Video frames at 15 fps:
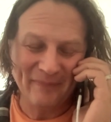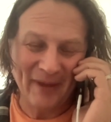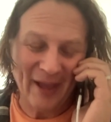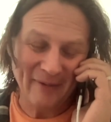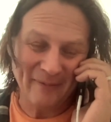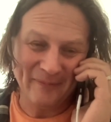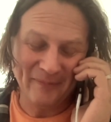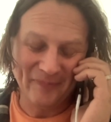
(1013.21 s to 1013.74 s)

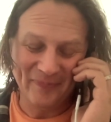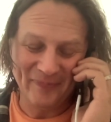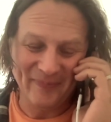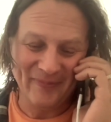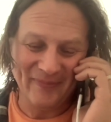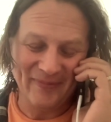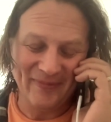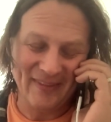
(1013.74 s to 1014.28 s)
But
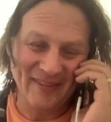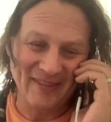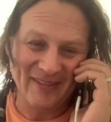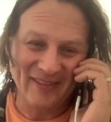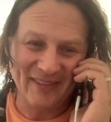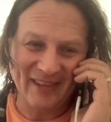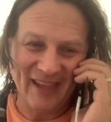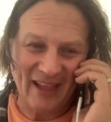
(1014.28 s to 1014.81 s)

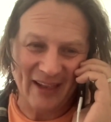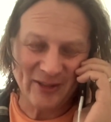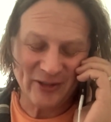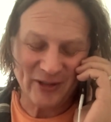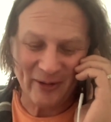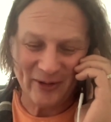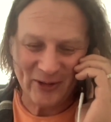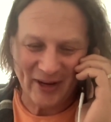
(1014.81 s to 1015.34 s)
yeah, let's
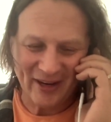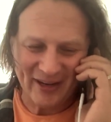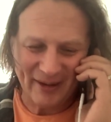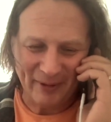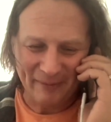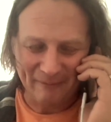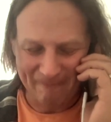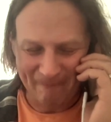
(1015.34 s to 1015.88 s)
start with tracking number.